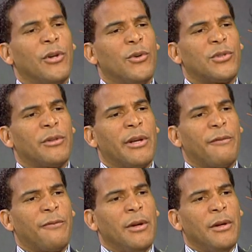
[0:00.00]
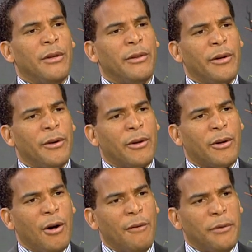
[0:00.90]
goes to their
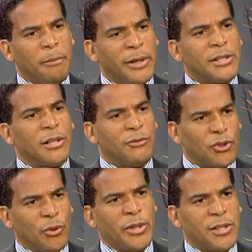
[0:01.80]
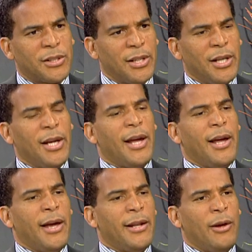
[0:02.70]
coffee place of choice, mm-hmm.
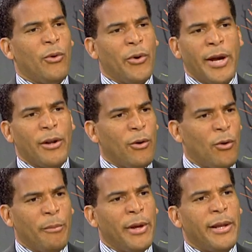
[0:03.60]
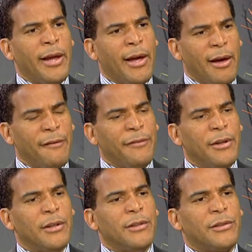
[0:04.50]
and or at home, and they have
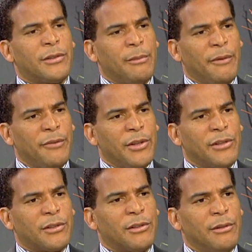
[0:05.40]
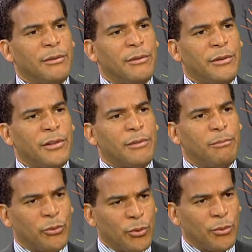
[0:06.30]
some of this
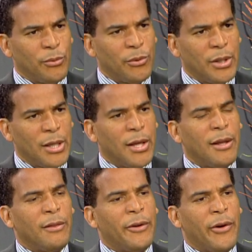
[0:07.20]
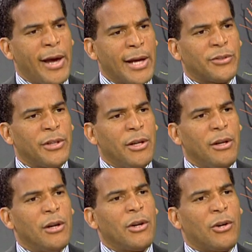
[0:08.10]
brew, they're
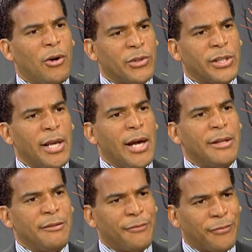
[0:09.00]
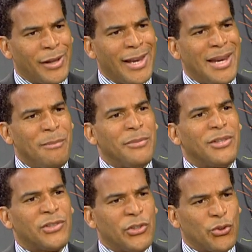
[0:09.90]
actually causing an
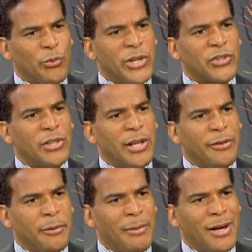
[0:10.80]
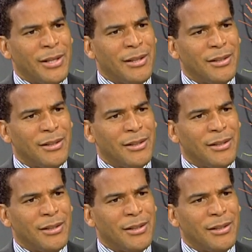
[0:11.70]
inflamed situation in their body?